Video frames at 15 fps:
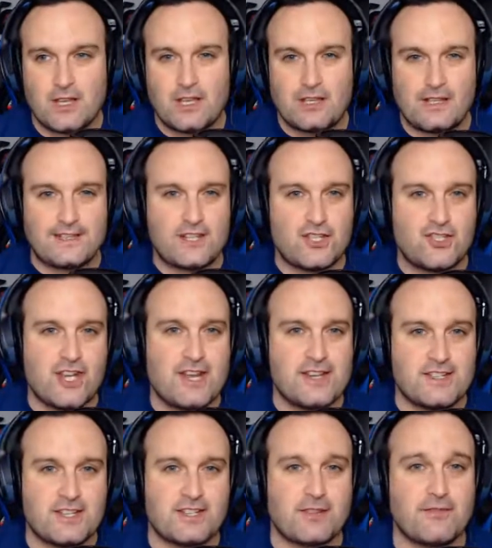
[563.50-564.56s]
like, the
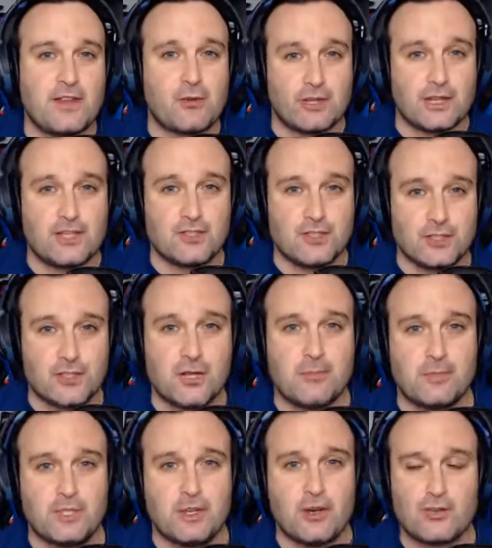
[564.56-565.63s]
genesis of their
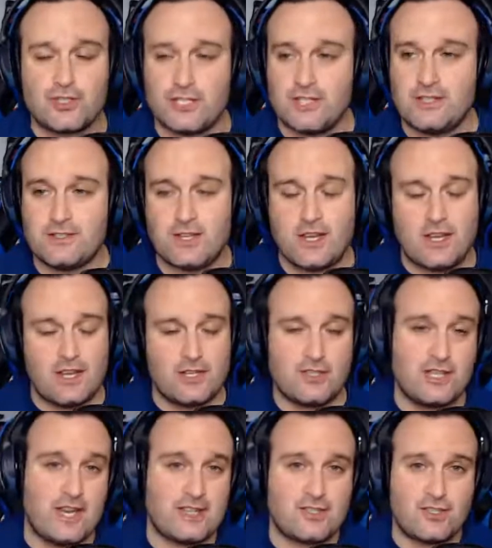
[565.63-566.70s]
relationship. You know, she
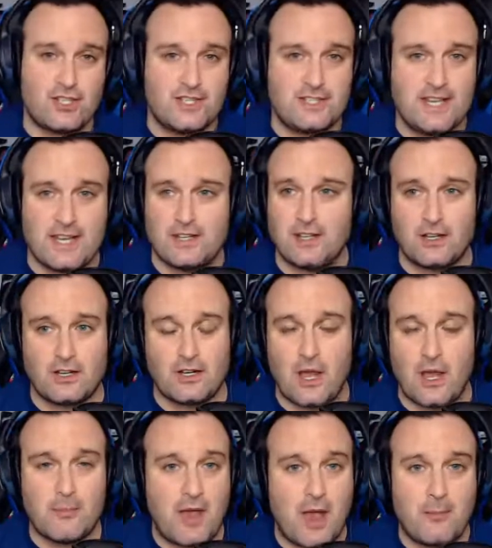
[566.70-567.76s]
said, look,
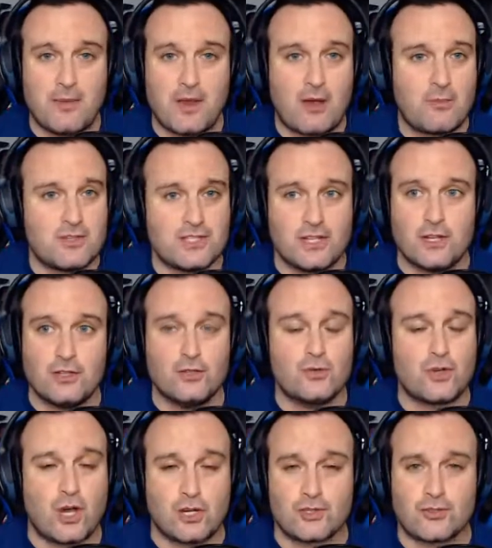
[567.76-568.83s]
I was in a
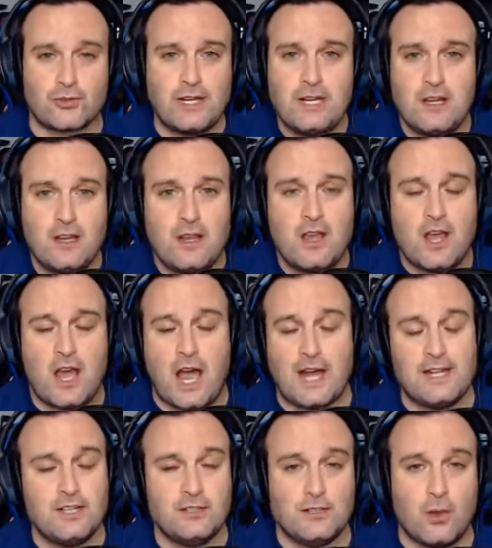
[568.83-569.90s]
new country.
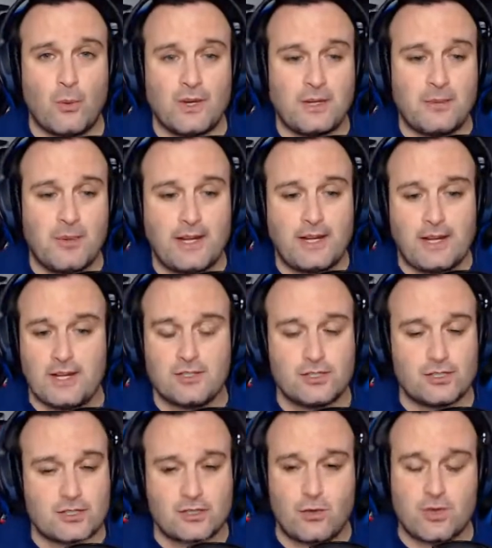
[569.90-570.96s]
I didn't know anybody. I
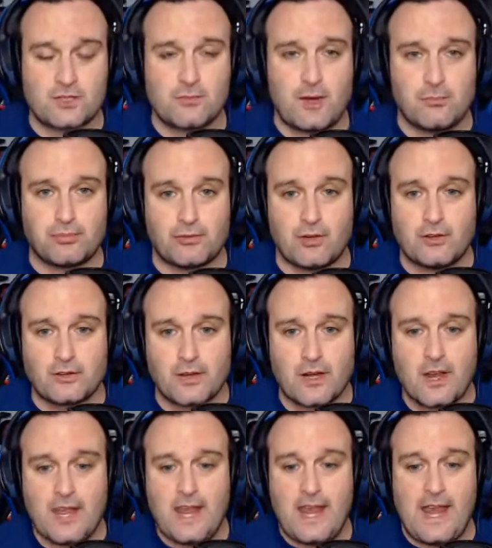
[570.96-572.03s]
just lost my brother.
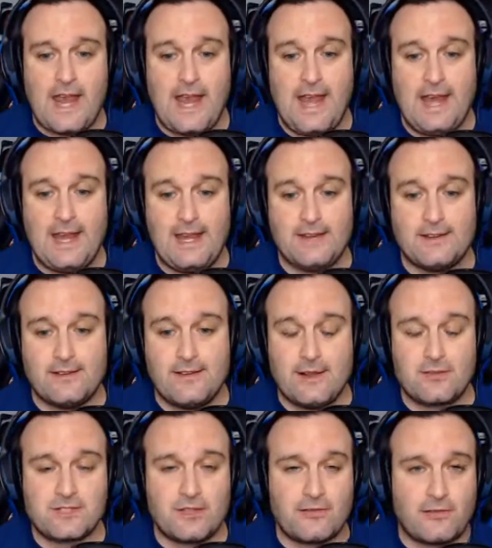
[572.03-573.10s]
And
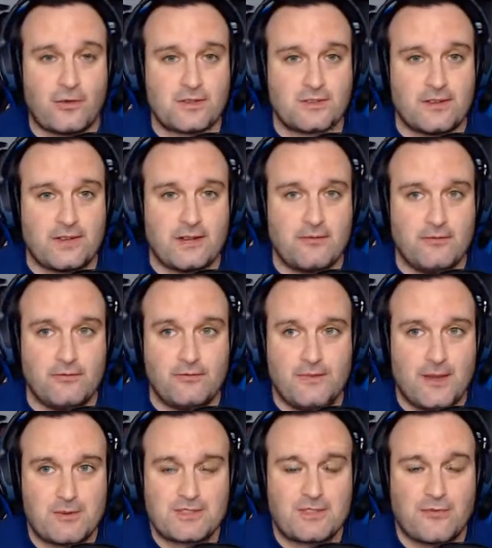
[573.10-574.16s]
that was the
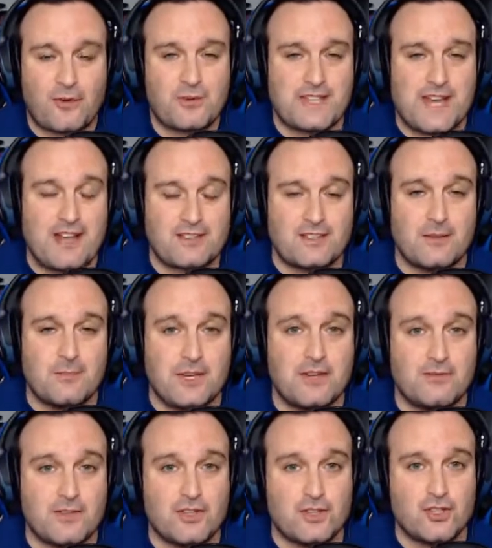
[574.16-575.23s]
first house that me
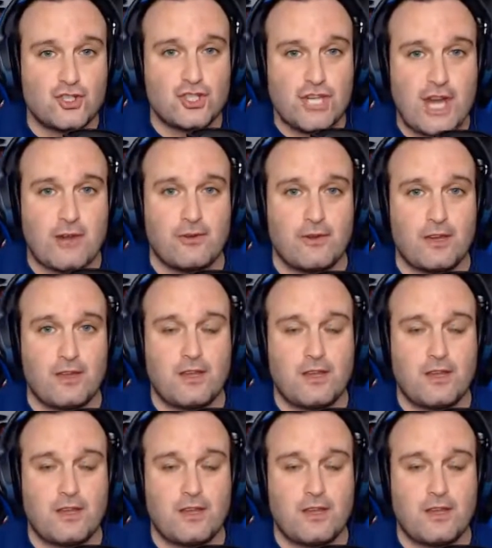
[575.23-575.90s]
and Vision shared.